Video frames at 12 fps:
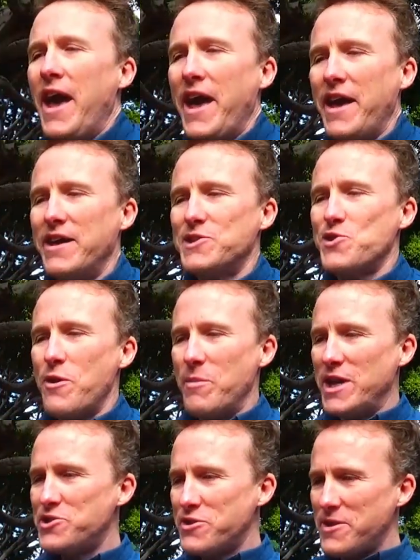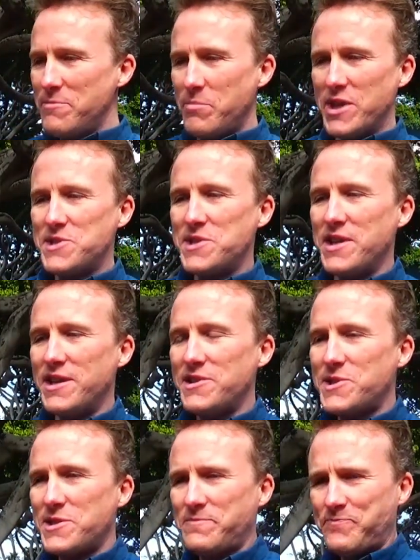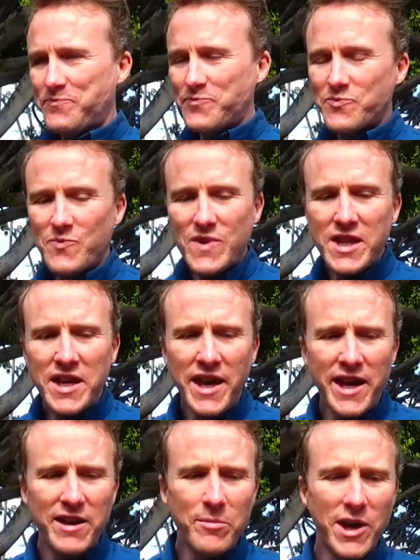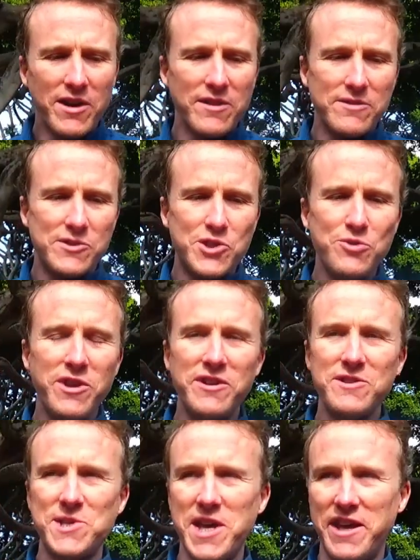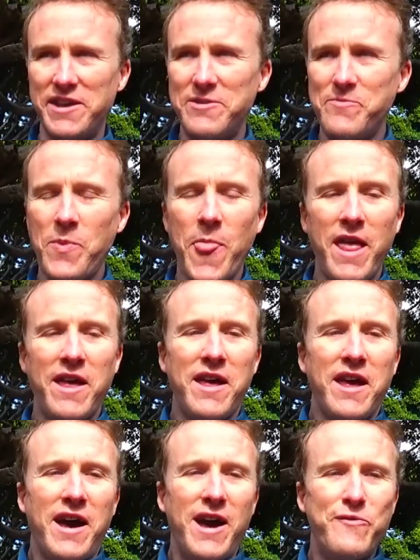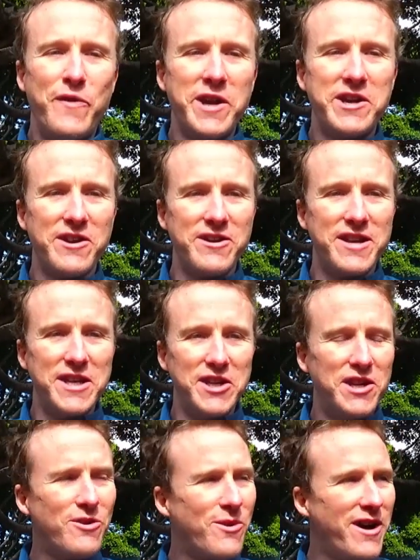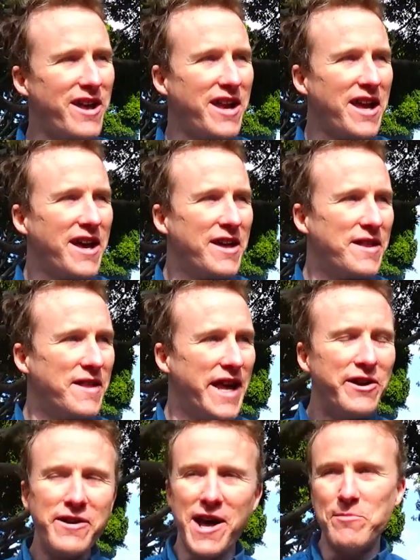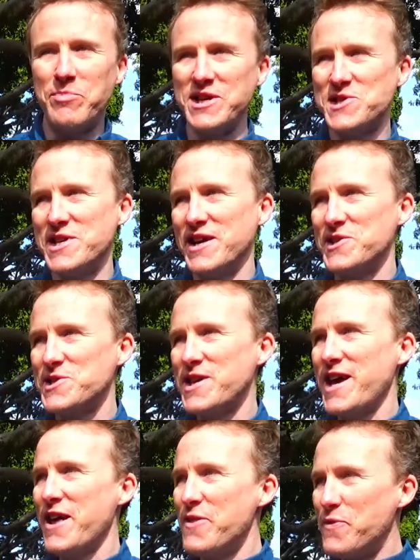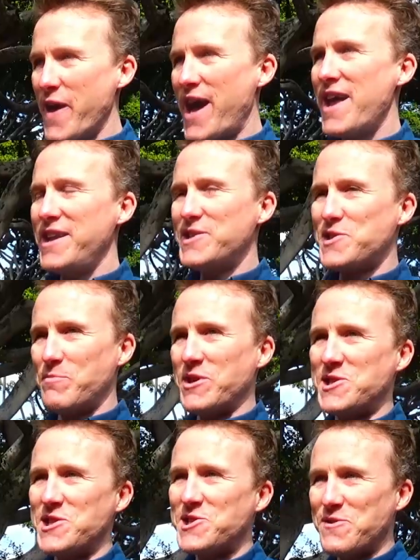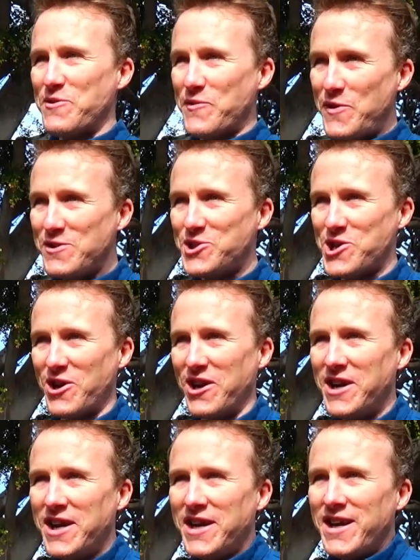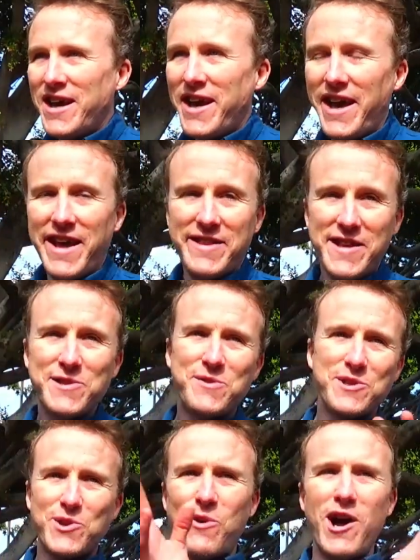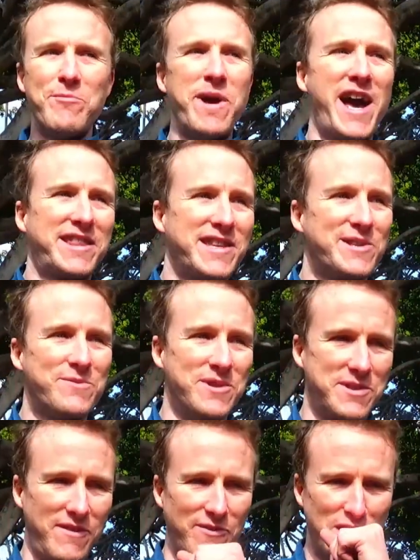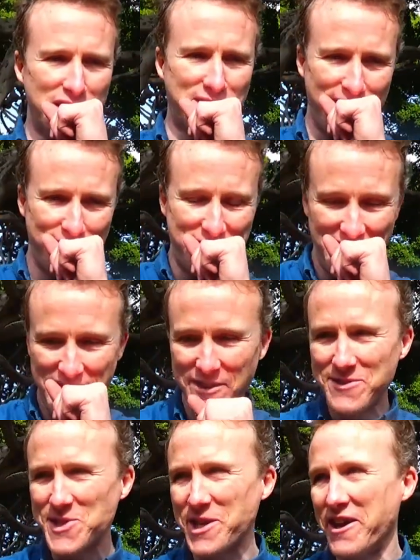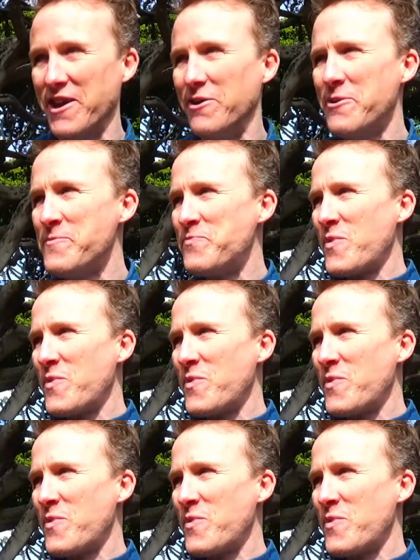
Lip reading: And so I majored in business, and about 2 years in, I figured, you know what? Internet business, that is the business of the future. And this was a while back. This was 17 years ago.